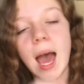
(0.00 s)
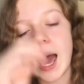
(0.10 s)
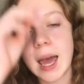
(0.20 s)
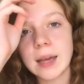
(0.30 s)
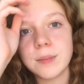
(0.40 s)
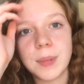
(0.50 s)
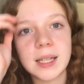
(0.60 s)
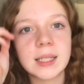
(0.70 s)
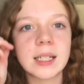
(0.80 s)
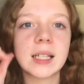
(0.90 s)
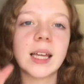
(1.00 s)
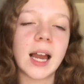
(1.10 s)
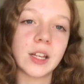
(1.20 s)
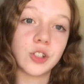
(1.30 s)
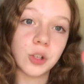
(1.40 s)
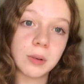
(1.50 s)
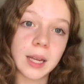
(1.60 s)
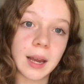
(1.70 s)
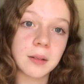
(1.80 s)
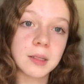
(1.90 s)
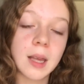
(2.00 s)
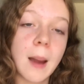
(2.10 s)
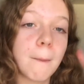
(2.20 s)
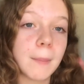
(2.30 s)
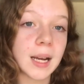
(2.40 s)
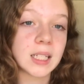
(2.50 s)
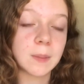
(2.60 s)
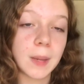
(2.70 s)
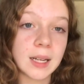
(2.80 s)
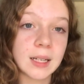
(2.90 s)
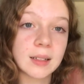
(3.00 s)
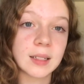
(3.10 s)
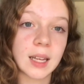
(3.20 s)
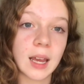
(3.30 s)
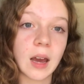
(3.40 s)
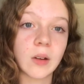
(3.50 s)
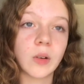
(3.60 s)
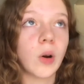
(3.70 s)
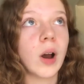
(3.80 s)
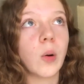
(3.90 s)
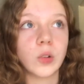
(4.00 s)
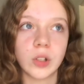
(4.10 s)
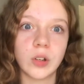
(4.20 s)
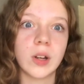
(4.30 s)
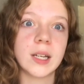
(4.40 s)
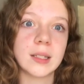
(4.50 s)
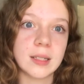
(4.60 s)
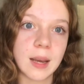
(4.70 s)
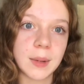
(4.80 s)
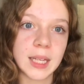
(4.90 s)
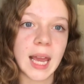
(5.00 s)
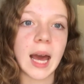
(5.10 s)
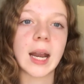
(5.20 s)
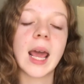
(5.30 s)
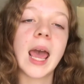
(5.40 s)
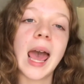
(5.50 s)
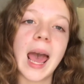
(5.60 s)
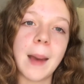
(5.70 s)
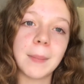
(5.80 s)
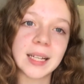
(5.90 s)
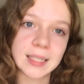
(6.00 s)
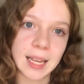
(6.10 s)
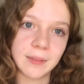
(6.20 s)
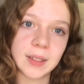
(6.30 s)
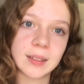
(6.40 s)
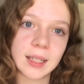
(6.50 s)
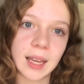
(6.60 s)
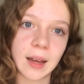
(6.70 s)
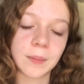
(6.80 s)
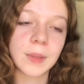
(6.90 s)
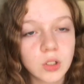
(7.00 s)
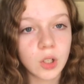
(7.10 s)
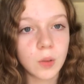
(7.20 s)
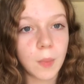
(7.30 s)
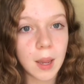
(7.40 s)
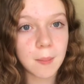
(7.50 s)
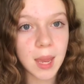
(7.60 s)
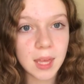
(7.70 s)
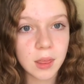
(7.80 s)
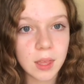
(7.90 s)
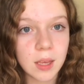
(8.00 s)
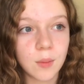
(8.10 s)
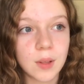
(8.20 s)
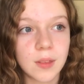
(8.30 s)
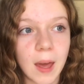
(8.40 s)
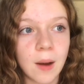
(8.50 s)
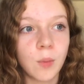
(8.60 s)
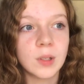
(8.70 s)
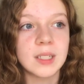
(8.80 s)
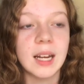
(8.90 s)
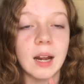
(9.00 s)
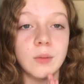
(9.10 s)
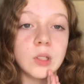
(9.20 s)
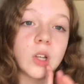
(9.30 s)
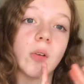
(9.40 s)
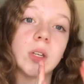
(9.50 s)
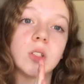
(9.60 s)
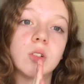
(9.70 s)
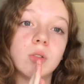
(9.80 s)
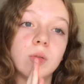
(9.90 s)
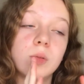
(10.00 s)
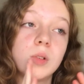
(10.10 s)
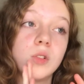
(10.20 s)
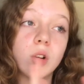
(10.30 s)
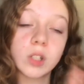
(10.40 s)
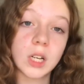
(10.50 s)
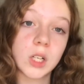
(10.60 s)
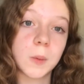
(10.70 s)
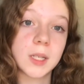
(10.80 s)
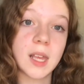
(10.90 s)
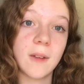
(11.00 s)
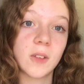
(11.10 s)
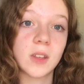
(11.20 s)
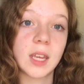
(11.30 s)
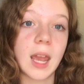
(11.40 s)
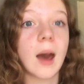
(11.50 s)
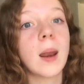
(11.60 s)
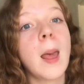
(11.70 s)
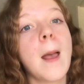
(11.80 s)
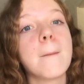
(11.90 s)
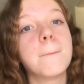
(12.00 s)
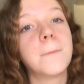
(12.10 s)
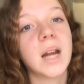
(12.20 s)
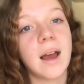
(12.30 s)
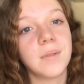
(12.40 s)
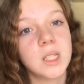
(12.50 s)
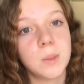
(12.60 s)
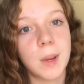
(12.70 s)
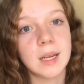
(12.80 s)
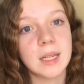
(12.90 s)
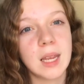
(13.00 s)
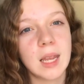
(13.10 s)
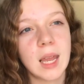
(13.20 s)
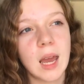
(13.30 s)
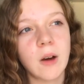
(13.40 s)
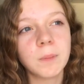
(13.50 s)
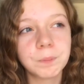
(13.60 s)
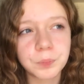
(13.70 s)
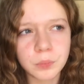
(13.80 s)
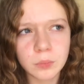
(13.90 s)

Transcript: and basically I had two accounts, my spendings account, also known as a debit account, and my savings account. So my main thing with that was that I was going to not touch my savings account, but have a spending account.